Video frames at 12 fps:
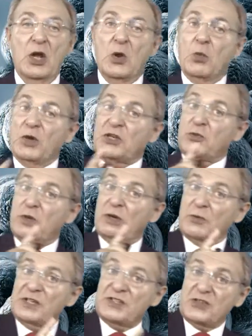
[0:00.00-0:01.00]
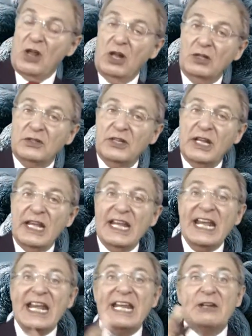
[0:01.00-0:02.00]
which will result
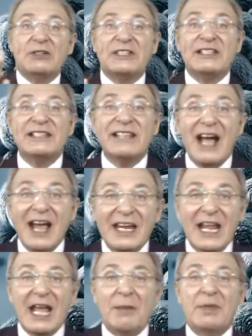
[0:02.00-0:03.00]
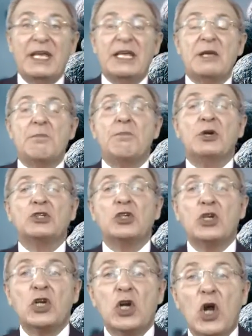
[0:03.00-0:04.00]
in a dynamic but
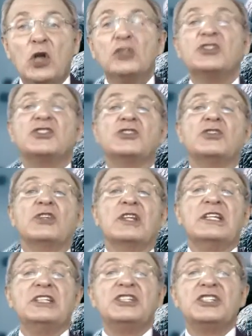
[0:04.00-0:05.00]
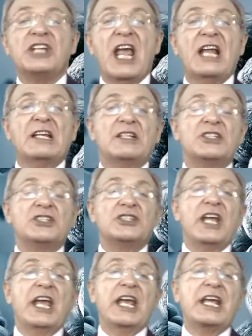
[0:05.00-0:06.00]
constantly challenged
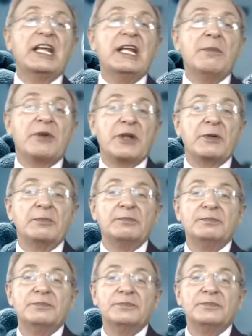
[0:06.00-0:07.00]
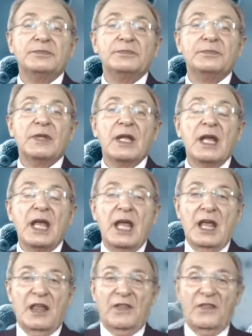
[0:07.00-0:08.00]
equilibrium.
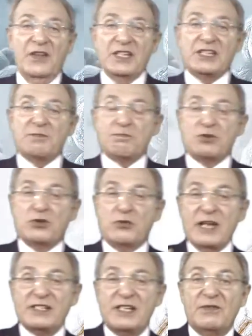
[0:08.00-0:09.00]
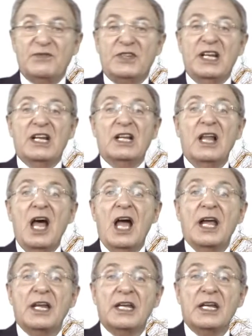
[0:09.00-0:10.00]
This progressive
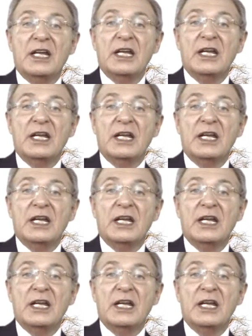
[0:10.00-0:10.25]
decline